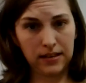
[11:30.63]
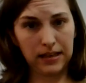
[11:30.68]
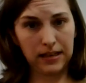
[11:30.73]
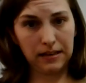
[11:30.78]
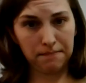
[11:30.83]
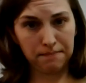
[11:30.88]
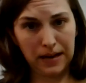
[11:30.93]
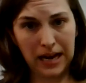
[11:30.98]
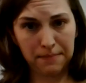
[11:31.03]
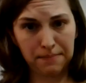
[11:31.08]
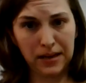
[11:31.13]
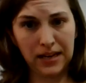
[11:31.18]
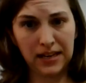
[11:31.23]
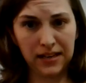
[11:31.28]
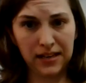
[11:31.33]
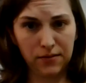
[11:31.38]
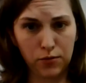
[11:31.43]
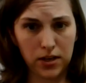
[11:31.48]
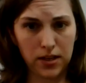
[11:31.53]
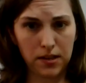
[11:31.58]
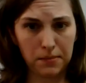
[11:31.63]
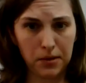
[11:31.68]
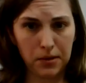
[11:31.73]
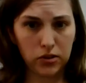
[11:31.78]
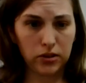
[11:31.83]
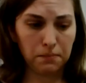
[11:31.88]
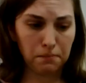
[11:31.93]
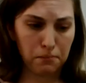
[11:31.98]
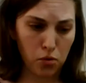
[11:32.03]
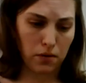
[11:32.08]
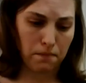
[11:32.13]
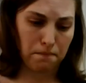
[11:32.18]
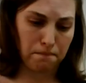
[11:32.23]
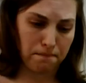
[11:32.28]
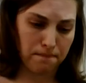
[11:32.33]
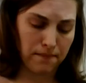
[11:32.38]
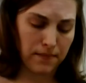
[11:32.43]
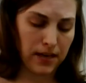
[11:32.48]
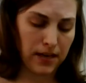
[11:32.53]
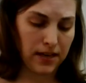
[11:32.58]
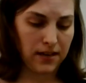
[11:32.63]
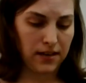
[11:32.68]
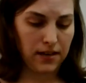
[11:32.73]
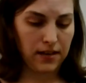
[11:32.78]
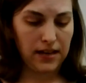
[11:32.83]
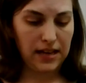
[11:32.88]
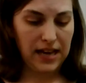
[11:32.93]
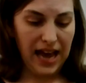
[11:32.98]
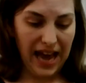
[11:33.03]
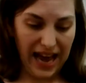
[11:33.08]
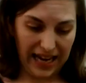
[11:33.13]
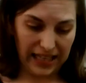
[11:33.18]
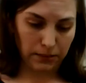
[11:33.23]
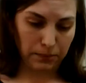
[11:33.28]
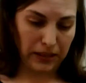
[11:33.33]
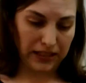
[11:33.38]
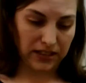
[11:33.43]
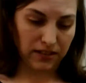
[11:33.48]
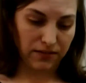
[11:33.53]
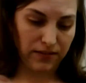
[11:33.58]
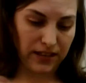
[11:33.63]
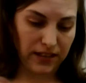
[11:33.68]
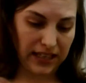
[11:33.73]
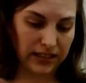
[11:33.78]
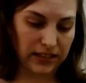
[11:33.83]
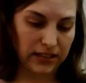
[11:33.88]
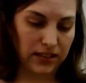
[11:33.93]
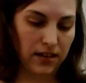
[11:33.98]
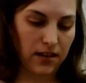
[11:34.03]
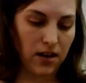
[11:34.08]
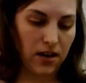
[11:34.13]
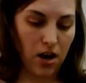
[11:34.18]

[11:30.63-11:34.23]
in my opinion, one of the most important aspects of this.